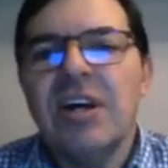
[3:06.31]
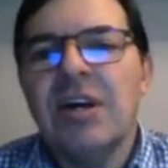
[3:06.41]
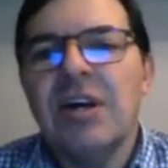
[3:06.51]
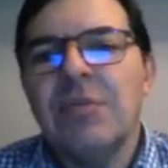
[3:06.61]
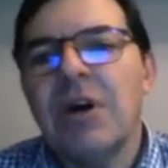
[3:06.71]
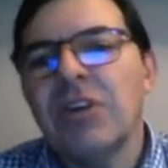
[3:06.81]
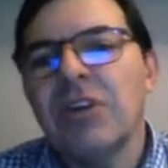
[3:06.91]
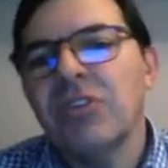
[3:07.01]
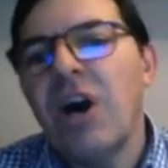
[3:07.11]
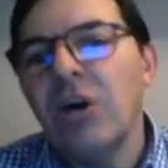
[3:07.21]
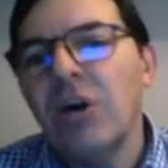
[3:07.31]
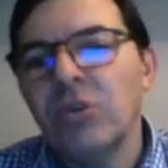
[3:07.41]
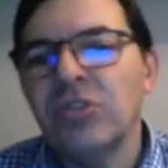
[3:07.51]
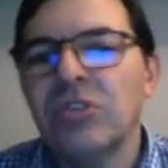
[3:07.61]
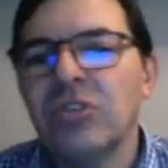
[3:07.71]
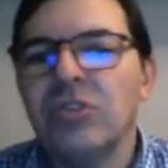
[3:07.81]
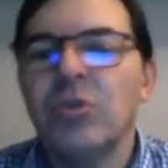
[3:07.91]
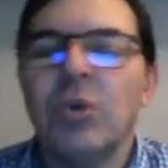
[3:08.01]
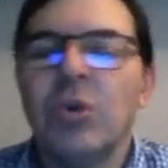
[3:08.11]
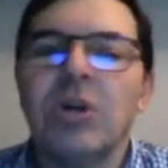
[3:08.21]
Okay, so I also
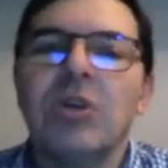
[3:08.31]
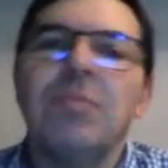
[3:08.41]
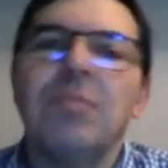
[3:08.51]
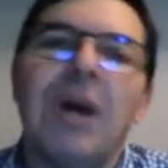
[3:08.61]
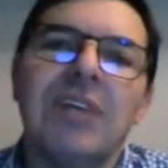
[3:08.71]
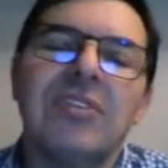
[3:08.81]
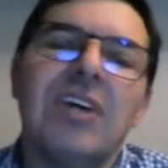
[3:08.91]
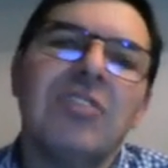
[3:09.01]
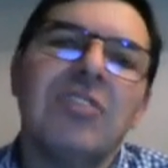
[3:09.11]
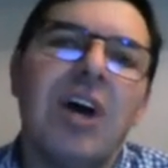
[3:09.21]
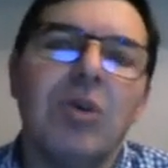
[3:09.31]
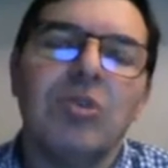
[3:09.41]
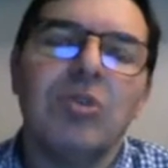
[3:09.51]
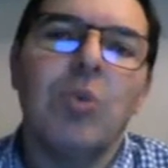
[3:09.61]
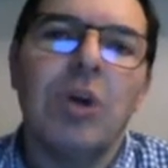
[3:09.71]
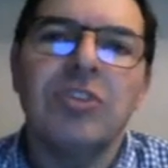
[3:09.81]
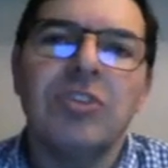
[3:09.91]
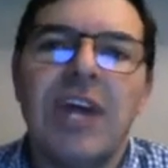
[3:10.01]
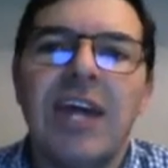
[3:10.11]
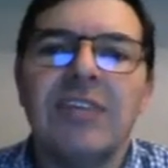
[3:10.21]
do work on my side. So I also
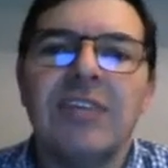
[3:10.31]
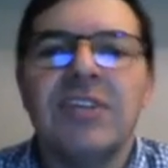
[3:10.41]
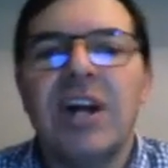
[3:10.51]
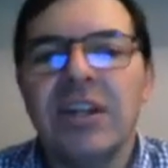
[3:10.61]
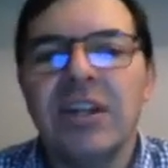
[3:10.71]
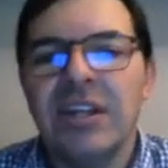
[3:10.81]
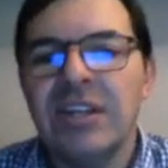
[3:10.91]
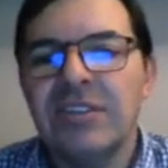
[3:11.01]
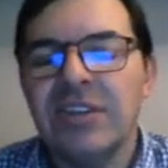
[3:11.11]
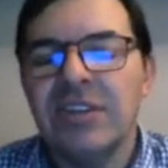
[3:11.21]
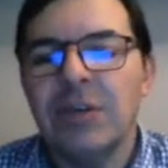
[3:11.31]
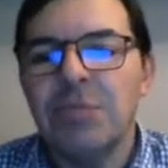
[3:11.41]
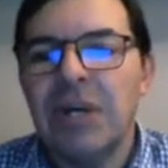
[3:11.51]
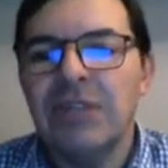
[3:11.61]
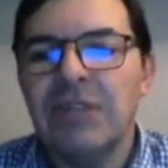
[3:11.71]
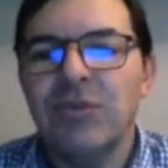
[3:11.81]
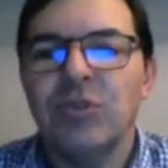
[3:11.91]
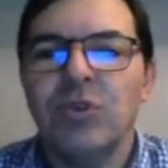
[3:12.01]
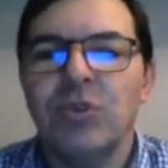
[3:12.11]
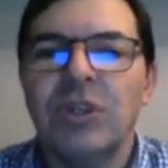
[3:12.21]
watch ads, and I get paid
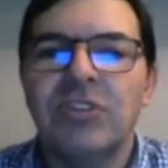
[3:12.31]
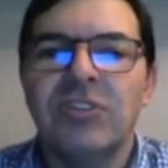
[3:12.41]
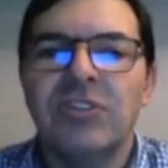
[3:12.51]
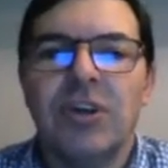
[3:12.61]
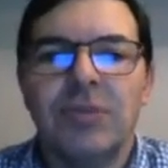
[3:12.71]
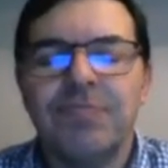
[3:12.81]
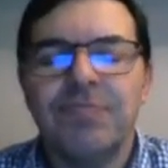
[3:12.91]
for doing so.